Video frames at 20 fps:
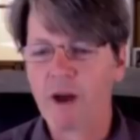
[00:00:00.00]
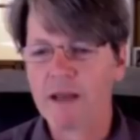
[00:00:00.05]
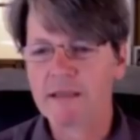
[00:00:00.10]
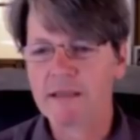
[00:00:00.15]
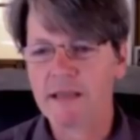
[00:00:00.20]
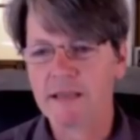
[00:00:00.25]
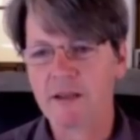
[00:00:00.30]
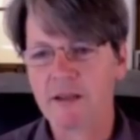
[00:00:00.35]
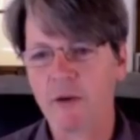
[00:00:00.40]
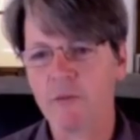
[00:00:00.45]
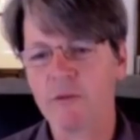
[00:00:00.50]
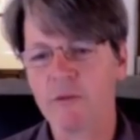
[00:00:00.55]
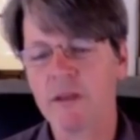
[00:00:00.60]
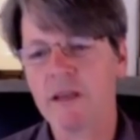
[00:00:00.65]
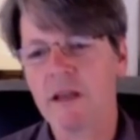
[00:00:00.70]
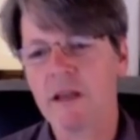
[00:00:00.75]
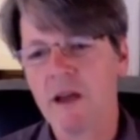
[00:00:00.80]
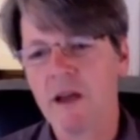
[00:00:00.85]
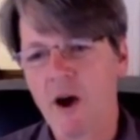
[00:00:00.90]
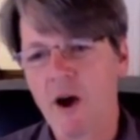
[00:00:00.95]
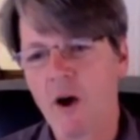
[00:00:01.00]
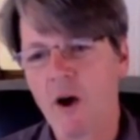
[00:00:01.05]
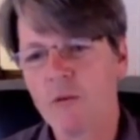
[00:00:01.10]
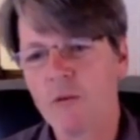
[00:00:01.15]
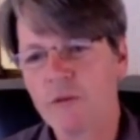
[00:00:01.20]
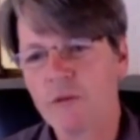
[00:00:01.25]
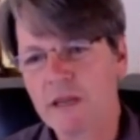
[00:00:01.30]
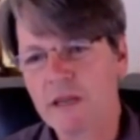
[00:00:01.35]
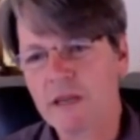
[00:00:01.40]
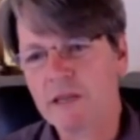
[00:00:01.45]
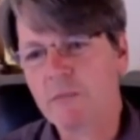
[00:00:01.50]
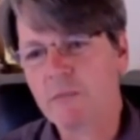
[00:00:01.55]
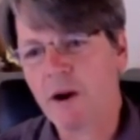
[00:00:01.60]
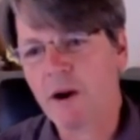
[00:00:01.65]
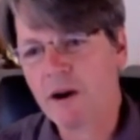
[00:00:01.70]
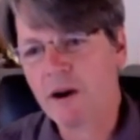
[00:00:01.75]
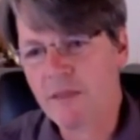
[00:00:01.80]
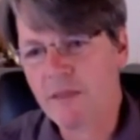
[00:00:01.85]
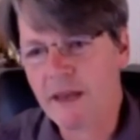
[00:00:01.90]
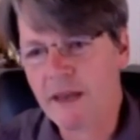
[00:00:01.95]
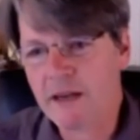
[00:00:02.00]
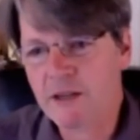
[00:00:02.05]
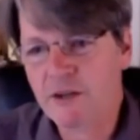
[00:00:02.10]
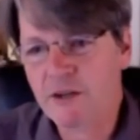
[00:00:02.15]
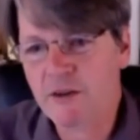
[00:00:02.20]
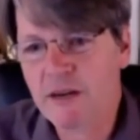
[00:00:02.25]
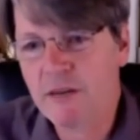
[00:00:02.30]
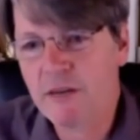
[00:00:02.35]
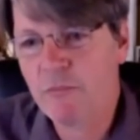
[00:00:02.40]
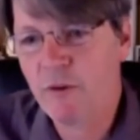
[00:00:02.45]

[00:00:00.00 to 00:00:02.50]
Process only is part of that